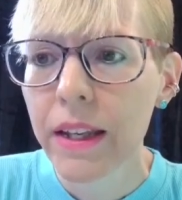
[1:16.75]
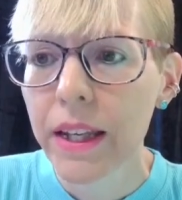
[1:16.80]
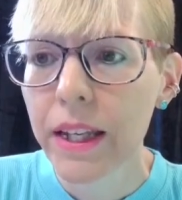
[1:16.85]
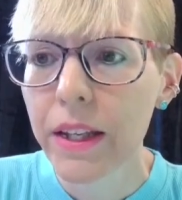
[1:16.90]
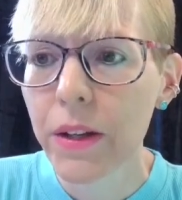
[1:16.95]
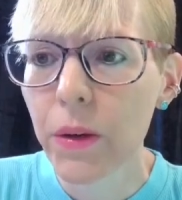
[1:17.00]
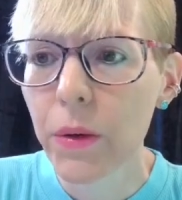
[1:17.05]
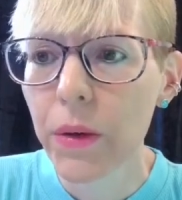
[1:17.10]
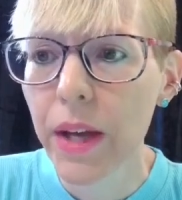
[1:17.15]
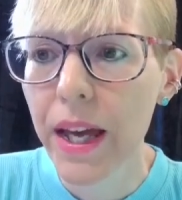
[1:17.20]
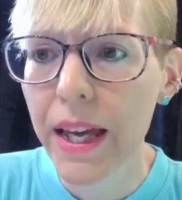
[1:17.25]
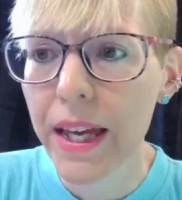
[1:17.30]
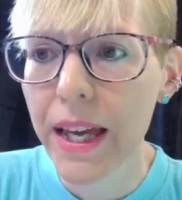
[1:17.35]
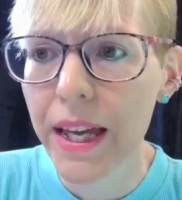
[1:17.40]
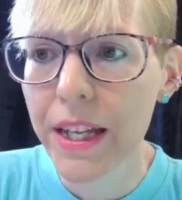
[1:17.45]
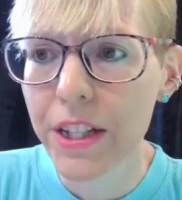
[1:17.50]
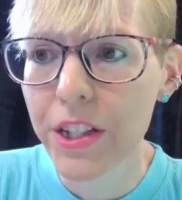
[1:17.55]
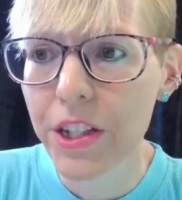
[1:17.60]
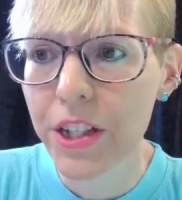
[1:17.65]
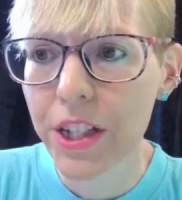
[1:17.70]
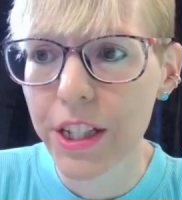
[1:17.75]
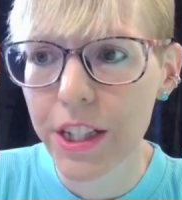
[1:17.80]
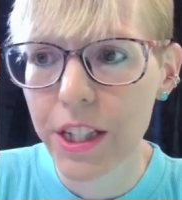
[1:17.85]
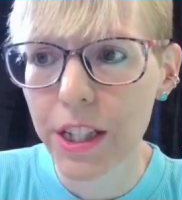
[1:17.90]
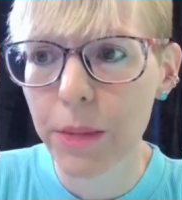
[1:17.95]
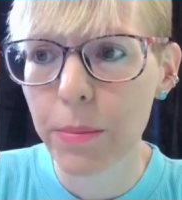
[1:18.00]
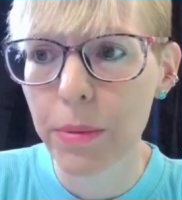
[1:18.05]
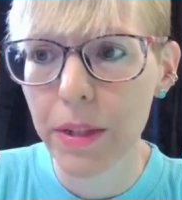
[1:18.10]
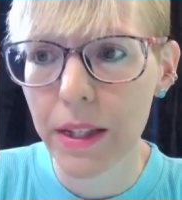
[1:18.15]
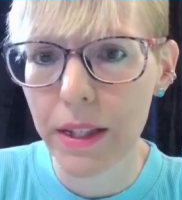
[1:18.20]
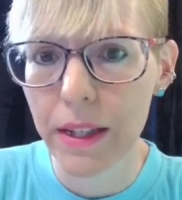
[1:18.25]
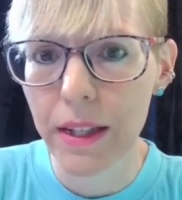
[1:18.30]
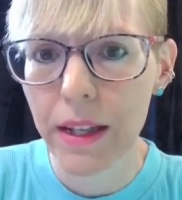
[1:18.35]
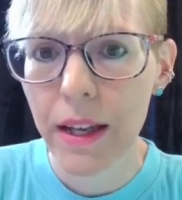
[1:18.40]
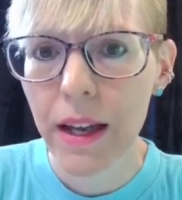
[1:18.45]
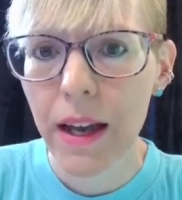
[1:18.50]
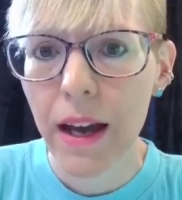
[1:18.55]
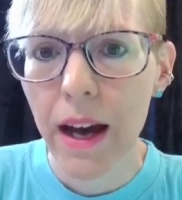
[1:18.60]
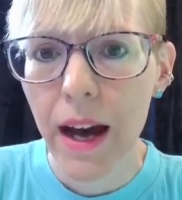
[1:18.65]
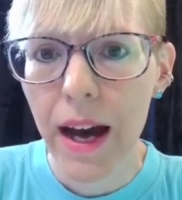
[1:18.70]
In OK HTTP,
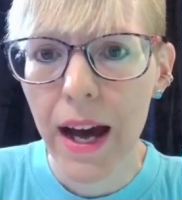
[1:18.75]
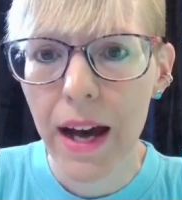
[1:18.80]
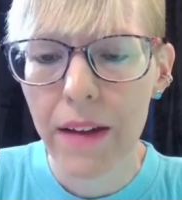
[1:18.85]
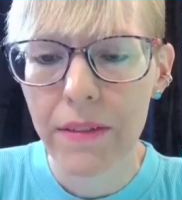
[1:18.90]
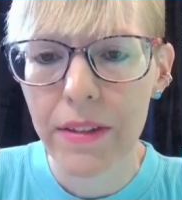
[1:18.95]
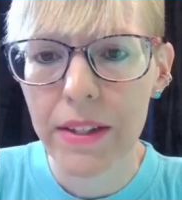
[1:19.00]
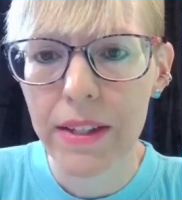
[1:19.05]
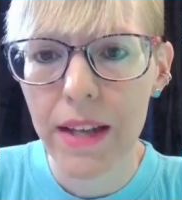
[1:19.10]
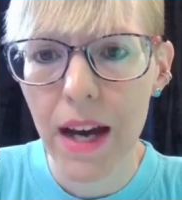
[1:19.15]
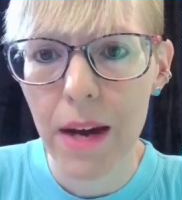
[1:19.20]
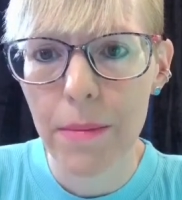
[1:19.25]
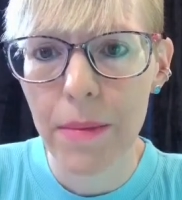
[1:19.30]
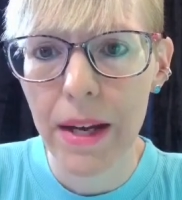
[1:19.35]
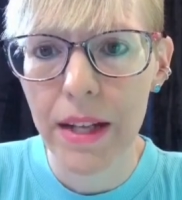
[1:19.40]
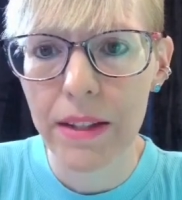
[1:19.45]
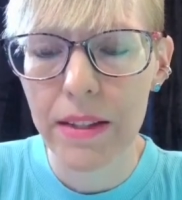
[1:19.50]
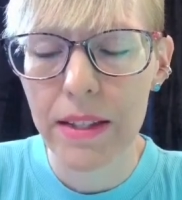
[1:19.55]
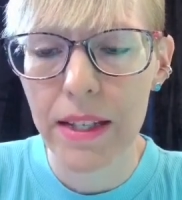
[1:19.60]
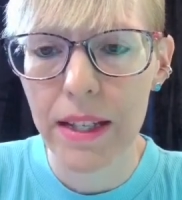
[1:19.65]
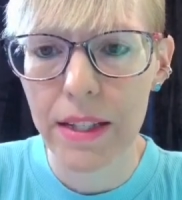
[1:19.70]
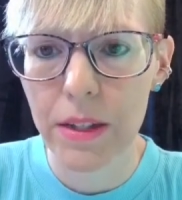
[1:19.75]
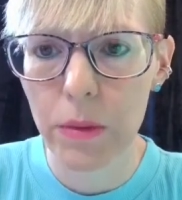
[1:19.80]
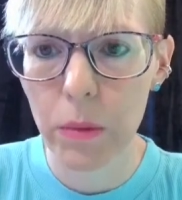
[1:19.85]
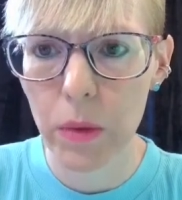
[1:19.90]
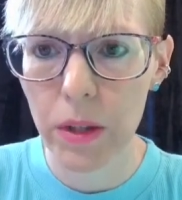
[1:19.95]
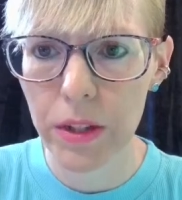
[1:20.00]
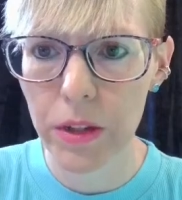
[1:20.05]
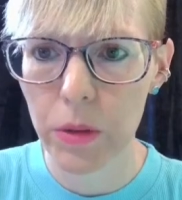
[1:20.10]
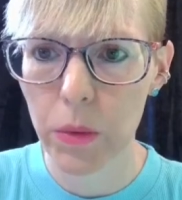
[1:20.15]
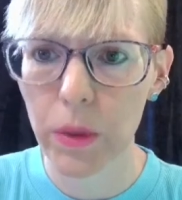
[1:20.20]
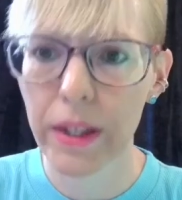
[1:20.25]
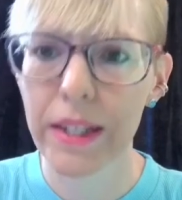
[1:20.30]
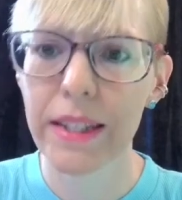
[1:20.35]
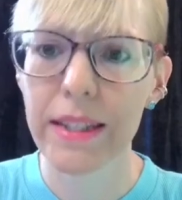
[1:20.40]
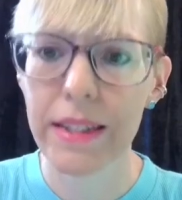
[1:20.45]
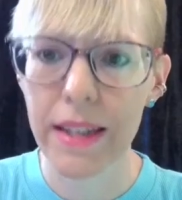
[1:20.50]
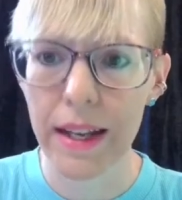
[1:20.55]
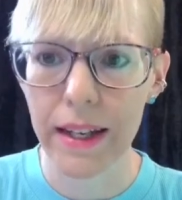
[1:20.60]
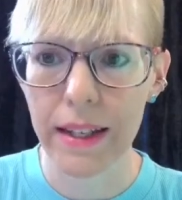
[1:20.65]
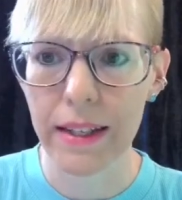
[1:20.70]
I have the timeout set to 120
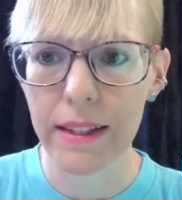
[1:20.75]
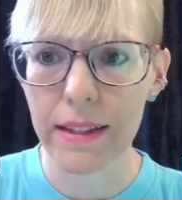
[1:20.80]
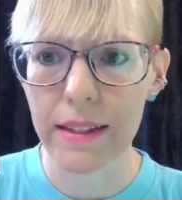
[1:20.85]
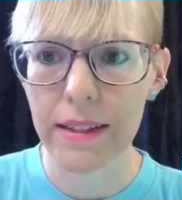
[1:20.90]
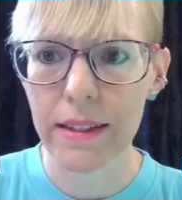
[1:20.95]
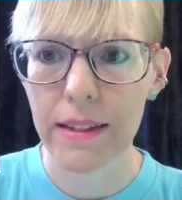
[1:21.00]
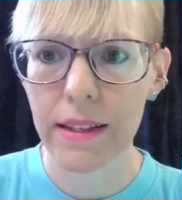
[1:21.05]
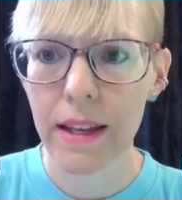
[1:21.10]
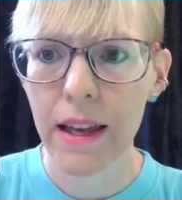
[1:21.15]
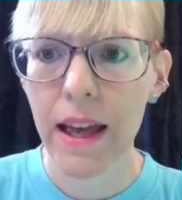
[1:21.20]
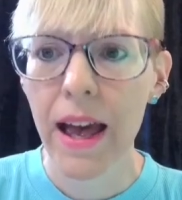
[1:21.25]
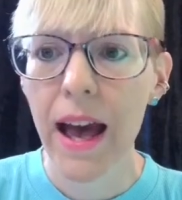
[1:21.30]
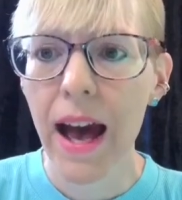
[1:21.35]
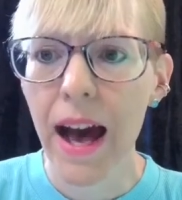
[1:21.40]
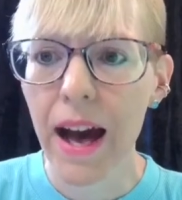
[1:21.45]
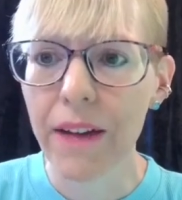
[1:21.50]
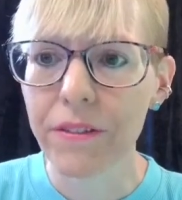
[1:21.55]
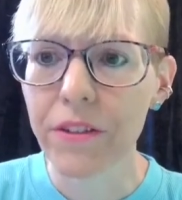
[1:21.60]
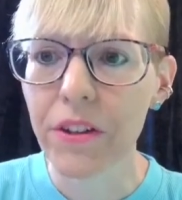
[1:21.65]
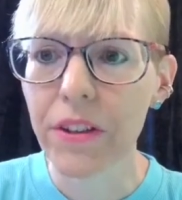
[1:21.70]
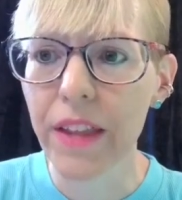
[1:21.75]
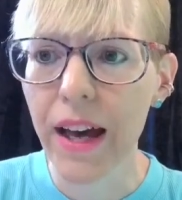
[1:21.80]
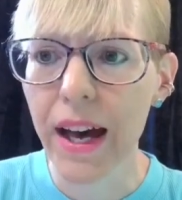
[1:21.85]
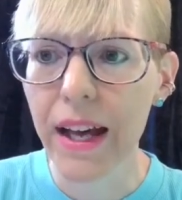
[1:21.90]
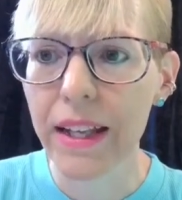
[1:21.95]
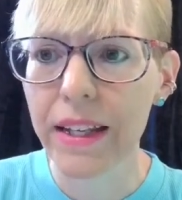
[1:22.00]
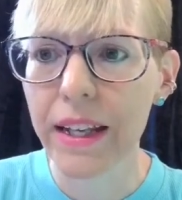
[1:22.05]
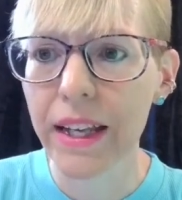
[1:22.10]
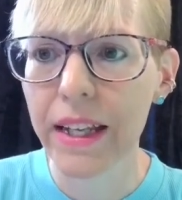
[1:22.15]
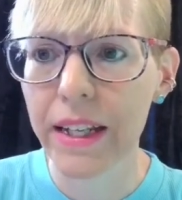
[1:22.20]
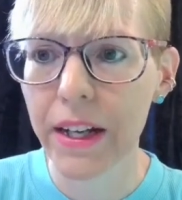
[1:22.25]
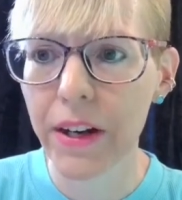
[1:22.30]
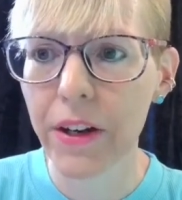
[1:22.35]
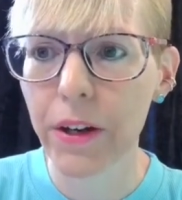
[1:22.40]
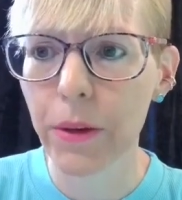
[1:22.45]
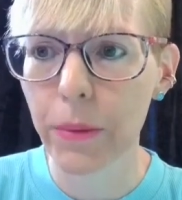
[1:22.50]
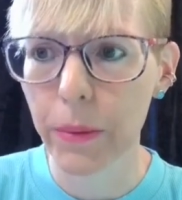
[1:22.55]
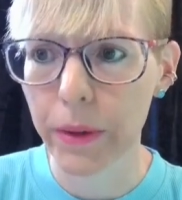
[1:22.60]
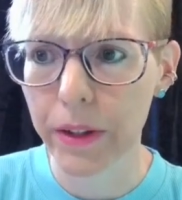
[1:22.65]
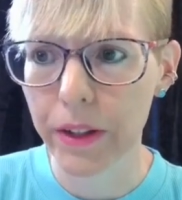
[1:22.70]
seconds. After that, an
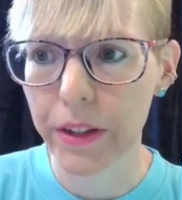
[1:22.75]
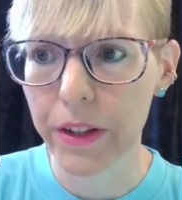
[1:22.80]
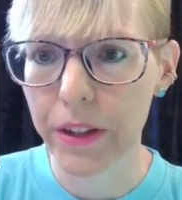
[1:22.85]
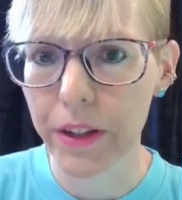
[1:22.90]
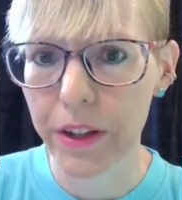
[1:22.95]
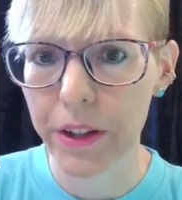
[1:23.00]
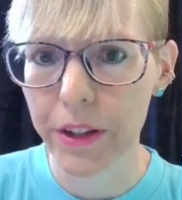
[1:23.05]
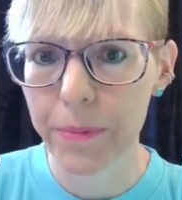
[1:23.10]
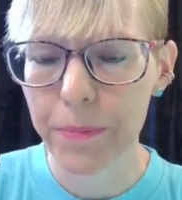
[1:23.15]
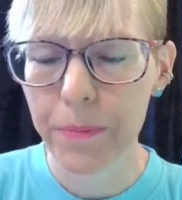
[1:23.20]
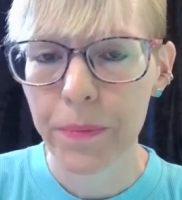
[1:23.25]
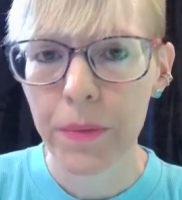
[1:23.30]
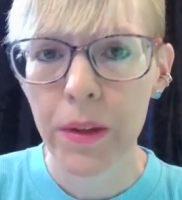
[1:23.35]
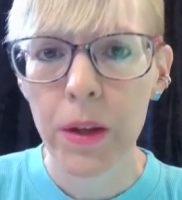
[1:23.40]
error will occur.